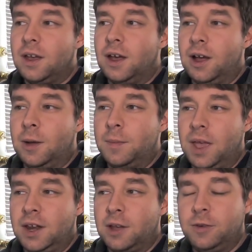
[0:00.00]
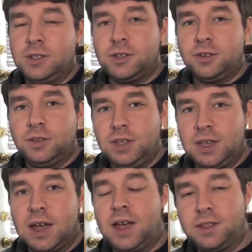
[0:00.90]
And I recently
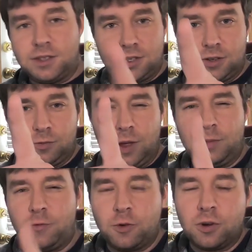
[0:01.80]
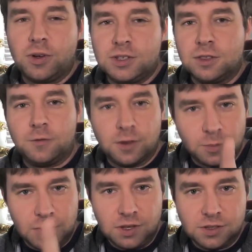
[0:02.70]
got, right before going to the
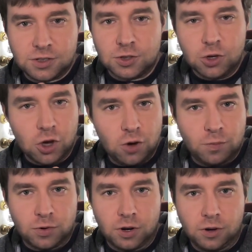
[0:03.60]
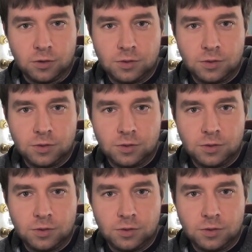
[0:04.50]
Philippines, the GoPro